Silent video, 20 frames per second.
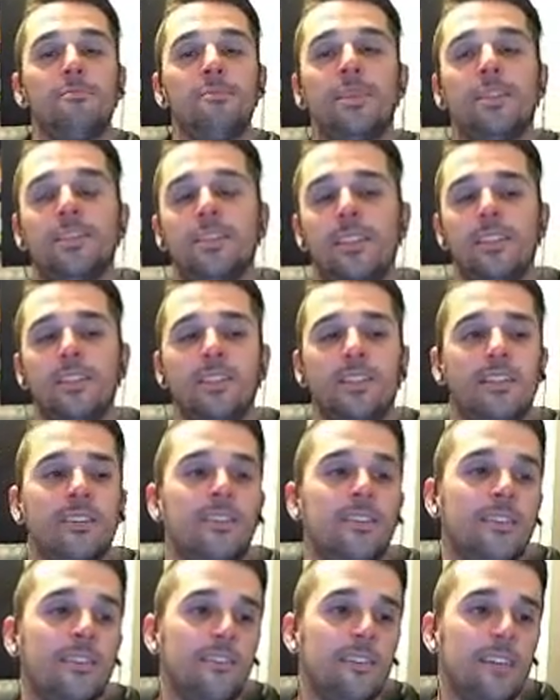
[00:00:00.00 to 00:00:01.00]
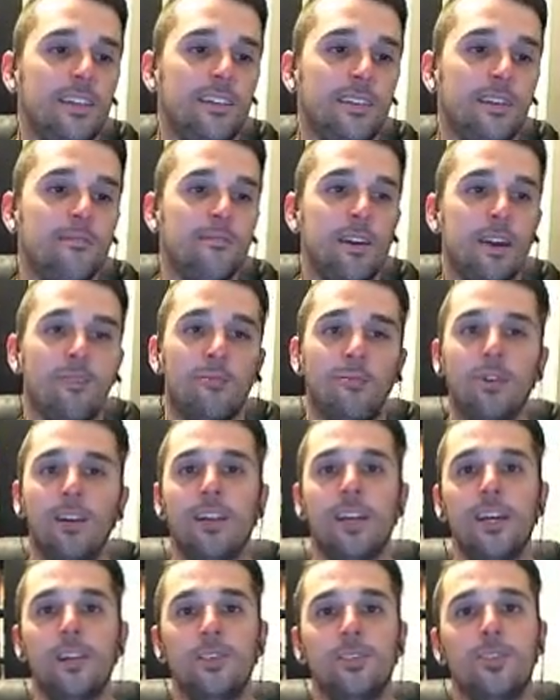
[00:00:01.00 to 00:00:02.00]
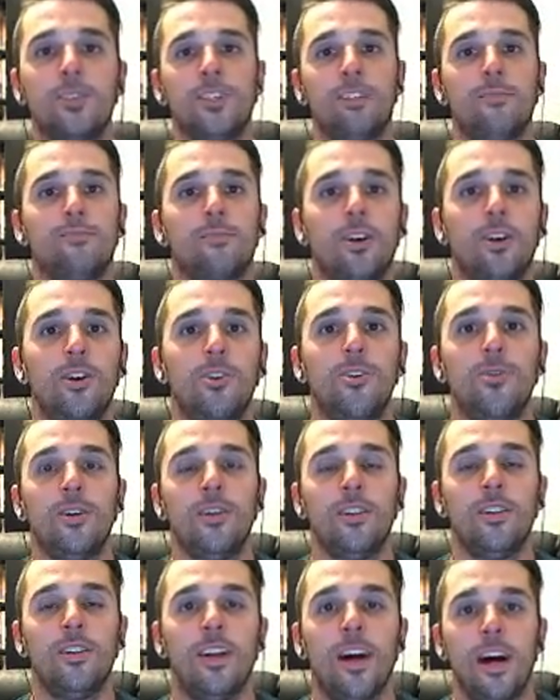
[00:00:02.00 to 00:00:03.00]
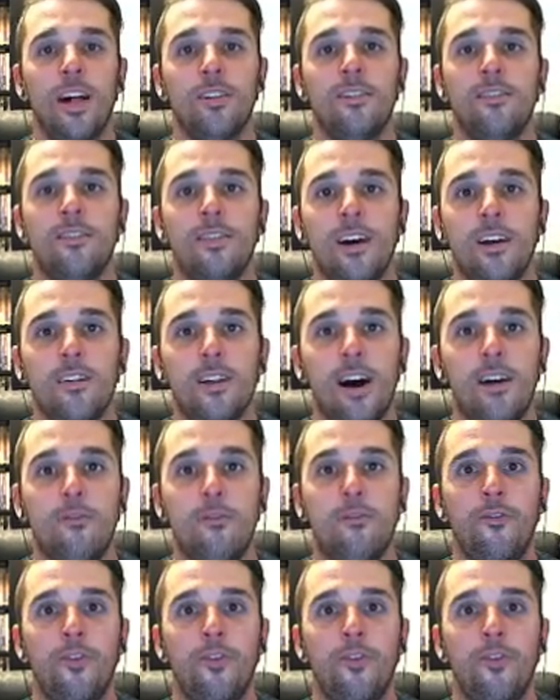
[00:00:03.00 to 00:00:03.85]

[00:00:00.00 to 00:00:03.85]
because that's gonna make relationships go a lot